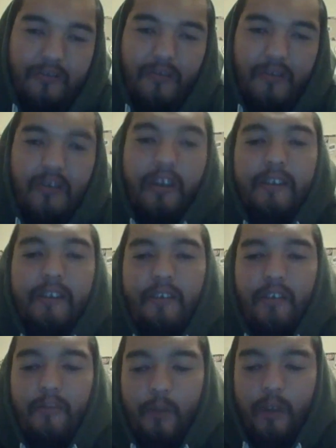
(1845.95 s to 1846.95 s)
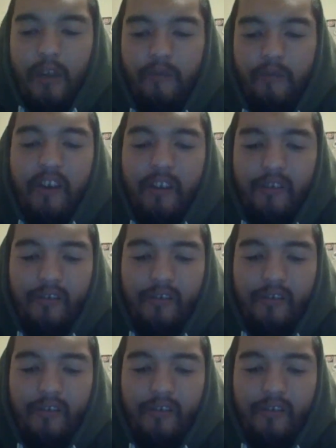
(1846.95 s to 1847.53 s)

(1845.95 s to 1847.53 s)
You got to see him when he faced